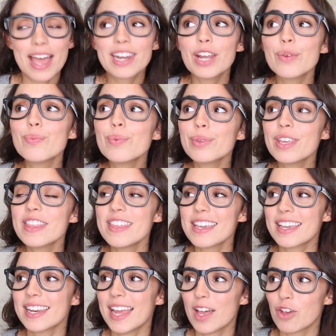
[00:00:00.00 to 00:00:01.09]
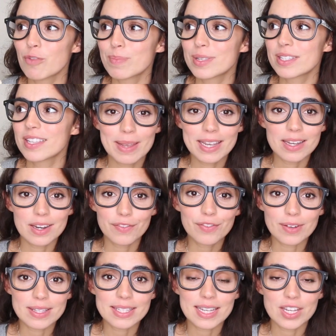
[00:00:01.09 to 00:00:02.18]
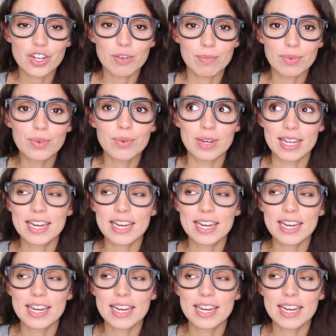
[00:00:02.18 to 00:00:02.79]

And I really think it helps make a difference in your mood.